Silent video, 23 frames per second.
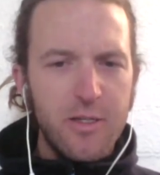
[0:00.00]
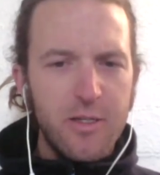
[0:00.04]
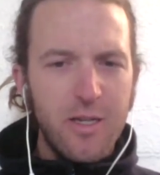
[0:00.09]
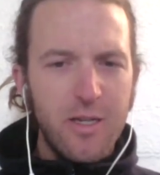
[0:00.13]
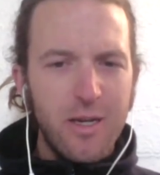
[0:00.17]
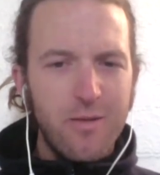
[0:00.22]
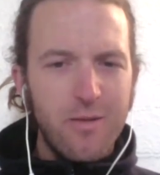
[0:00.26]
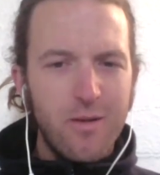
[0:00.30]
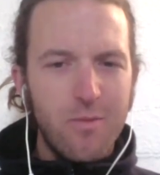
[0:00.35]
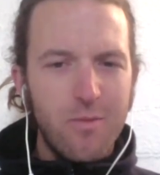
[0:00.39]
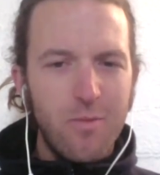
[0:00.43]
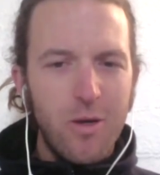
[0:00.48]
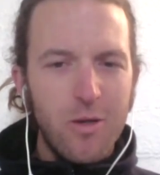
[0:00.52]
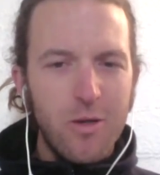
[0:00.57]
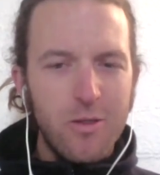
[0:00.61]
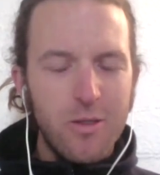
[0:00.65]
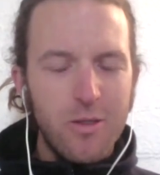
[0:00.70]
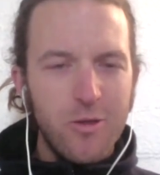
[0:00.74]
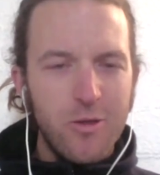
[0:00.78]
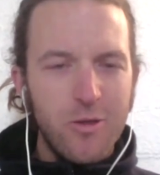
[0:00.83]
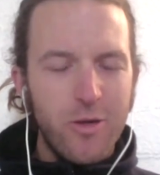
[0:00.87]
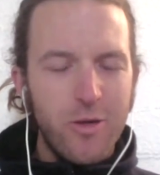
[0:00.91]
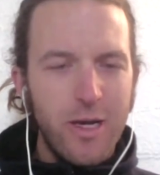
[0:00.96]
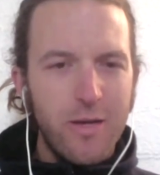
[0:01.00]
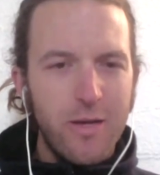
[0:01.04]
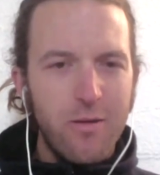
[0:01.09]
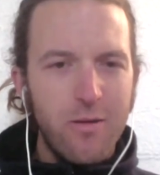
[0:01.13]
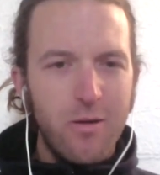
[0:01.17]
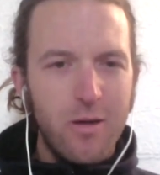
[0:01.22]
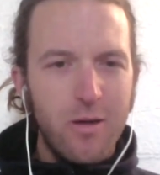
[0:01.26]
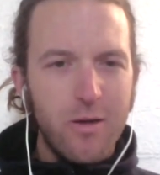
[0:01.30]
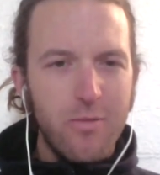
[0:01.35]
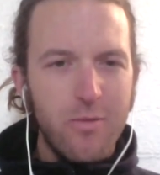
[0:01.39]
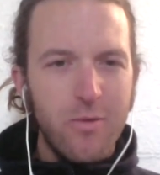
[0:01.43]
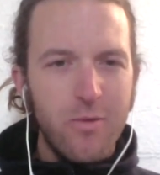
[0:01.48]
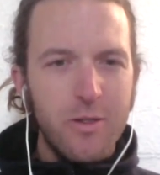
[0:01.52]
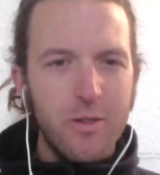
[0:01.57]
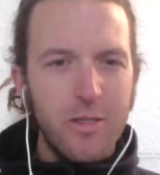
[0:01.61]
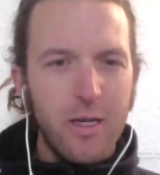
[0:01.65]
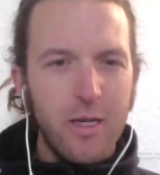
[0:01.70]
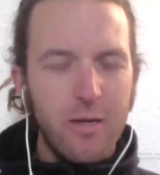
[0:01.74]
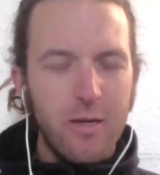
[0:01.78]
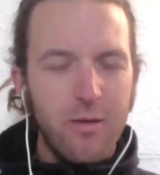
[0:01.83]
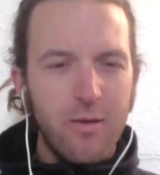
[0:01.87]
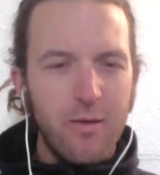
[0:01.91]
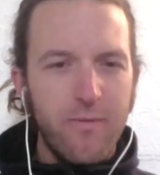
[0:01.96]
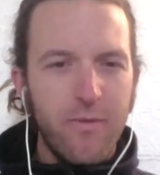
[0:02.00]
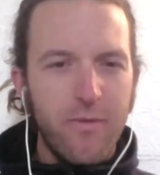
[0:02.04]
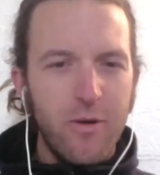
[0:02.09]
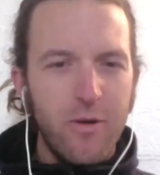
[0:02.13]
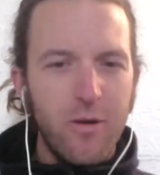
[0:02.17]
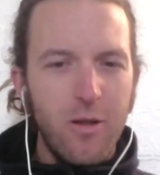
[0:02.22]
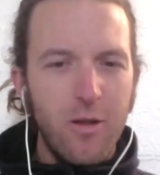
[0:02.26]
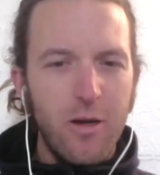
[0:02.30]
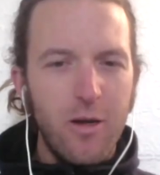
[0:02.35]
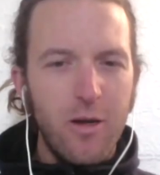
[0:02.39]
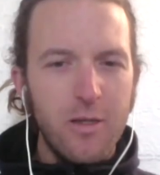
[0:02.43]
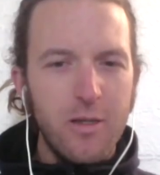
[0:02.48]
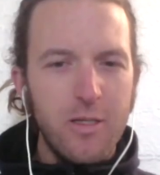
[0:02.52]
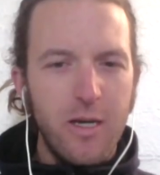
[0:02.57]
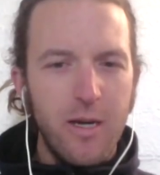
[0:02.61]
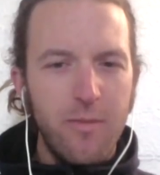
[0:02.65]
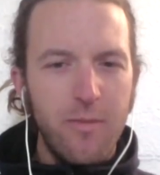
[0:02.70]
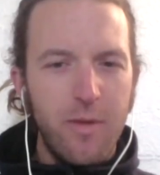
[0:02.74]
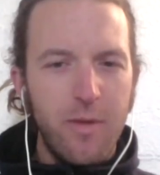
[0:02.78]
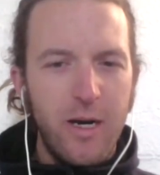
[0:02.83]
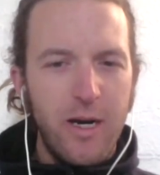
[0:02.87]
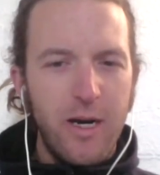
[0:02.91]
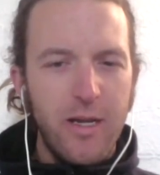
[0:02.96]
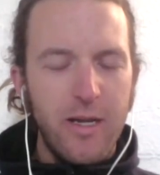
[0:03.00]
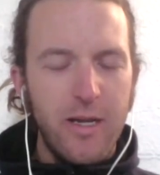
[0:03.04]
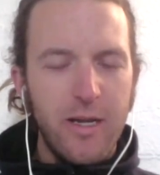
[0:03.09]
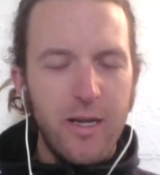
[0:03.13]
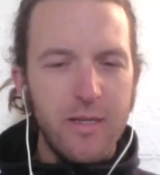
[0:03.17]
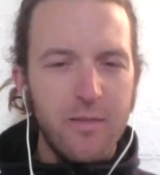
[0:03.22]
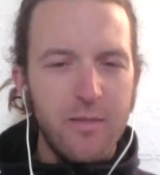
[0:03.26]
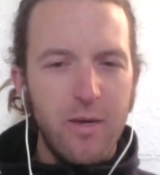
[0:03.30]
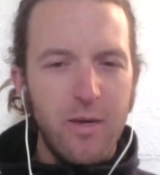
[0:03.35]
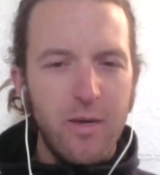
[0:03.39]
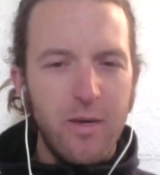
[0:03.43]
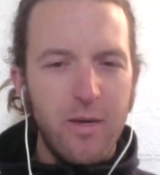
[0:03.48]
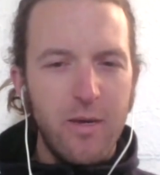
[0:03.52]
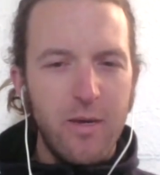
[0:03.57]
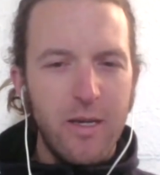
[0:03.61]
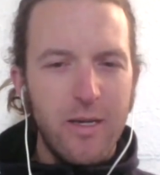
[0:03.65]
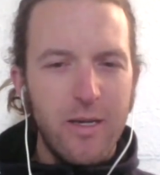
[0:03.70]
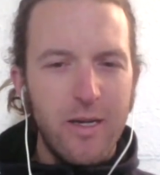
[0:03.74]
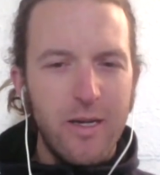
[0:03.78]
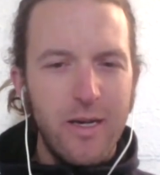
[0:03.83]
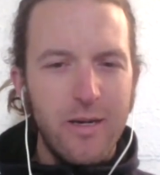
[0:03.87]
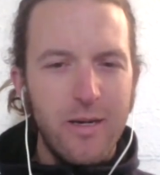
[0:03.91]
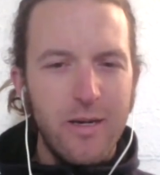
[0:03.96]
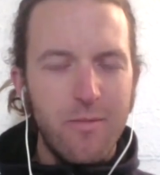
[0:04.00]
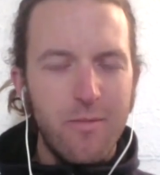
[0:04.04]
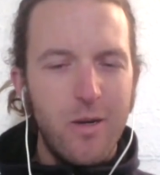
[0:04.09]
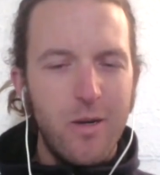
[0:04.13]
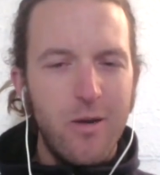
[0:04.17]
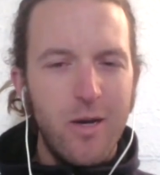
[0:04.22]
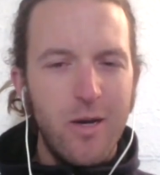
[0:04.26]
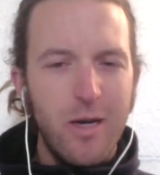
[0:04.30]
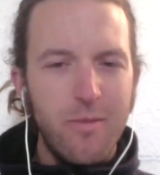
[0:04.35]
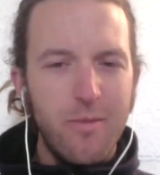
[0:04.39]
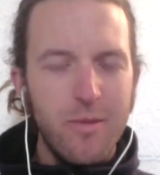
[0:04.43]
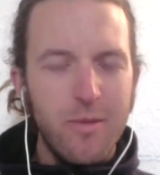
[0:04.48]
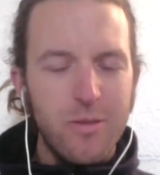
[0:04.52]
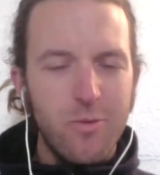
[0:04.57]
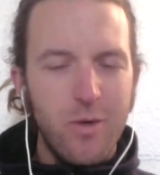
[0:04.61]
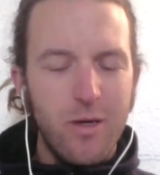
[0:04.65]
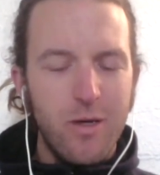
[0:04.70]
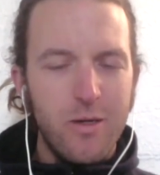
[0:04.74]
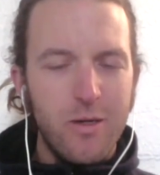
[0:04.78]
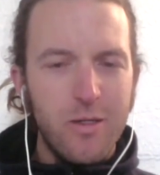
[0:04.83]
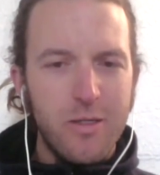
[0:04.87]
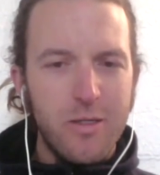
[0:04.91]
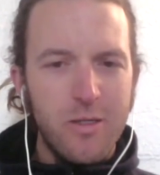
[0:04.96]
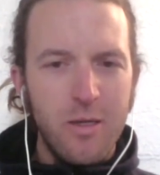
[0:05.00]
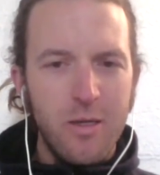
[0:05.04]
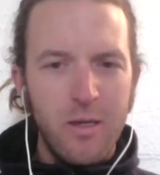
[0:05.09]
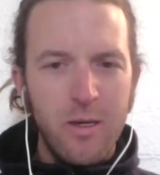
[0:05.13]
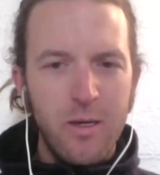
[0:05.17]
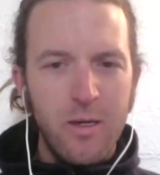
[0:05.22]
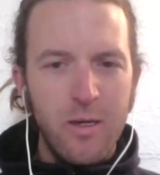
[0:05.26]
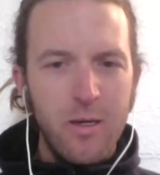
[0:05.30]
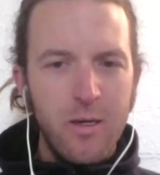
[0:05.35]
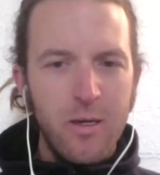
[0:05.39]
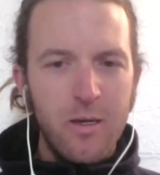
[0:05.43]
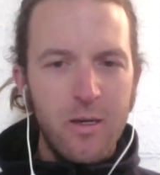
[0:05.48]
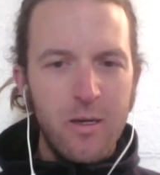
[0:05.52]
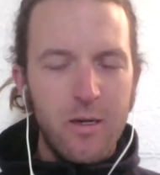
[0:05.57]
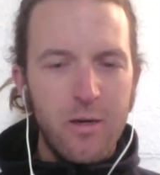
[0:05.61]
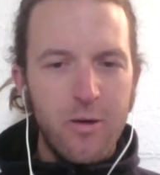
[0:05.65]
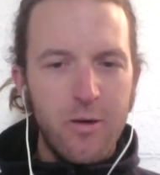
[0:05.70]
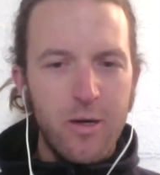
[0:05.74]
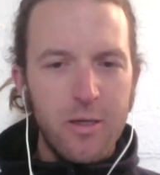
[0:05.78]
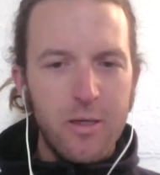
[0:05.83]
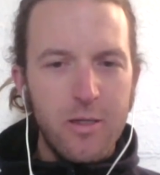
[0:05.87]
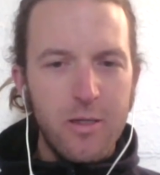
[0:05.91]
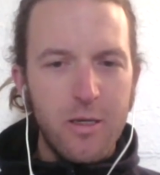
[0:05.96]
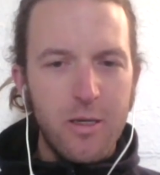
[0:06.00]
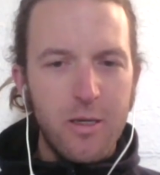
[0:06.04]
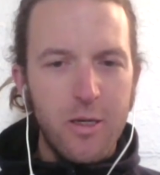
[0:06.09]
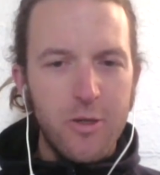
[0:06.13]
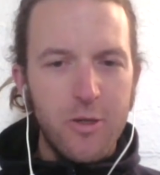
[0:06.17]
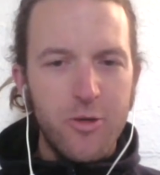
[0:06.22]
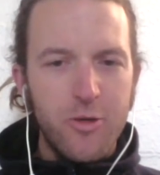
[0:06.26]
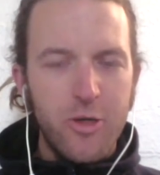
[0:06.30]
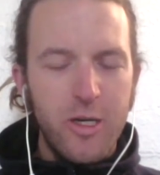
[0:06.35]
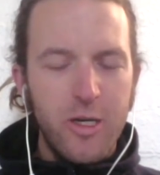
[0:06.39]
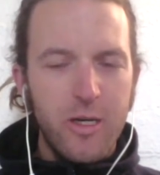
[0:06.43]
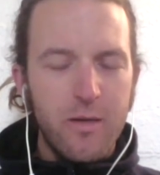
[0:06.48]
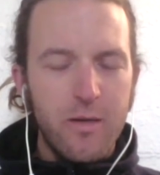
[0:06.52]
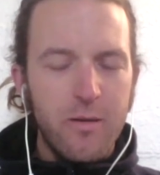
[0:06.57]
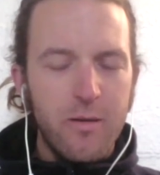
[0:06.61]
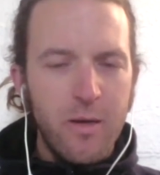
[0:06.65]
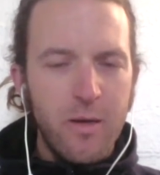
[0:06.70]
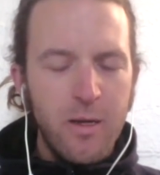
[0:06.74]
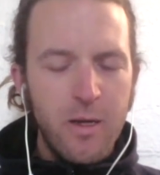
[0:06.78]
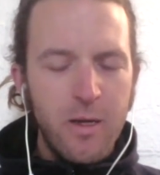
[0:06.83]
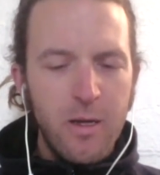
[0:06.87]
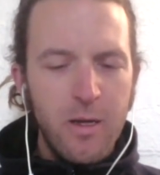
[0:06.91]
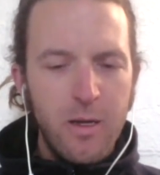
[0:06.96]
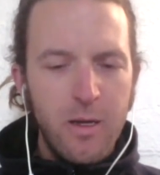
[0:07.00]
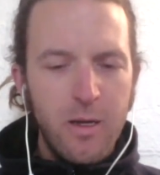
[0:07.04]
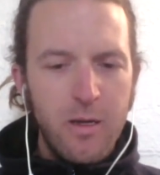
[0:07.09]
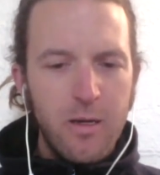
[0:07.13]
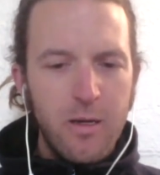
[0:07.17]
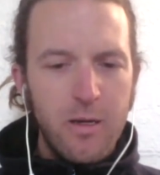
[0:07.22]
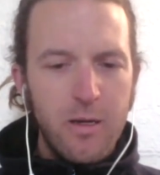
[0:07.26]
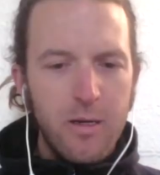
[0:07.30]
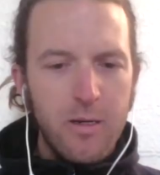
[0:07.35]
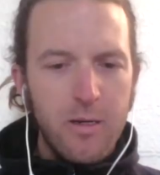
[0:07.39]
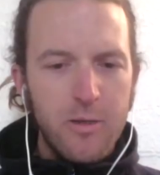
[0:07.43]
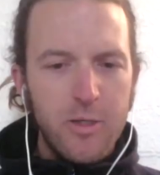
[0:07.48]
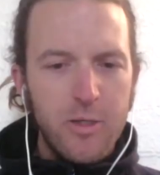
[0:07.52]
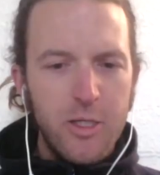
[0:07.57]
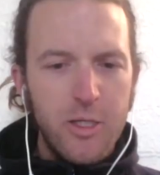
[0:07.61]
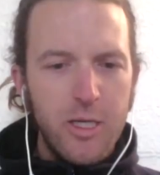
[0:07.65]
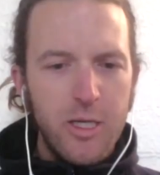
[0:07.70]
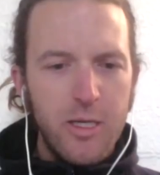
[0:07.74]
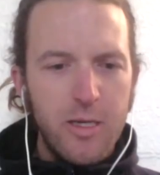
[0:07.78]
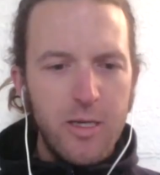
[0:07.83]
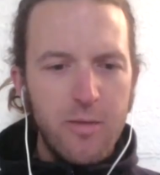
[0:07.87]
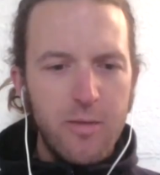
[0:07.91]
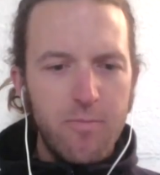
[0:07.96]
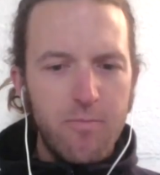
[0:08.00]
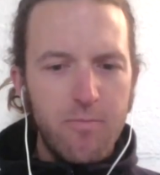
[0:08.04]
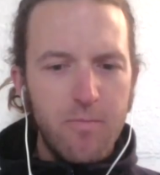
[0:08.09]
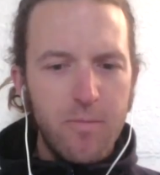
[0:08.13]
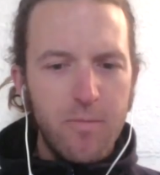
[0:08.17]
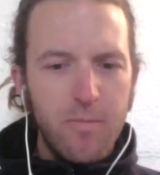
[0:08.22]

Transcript: cycling, mostly triathlon and road cycling for a long time. Heidi as a mountain bike guide in Moab, as well as uh, across the country. And uh, she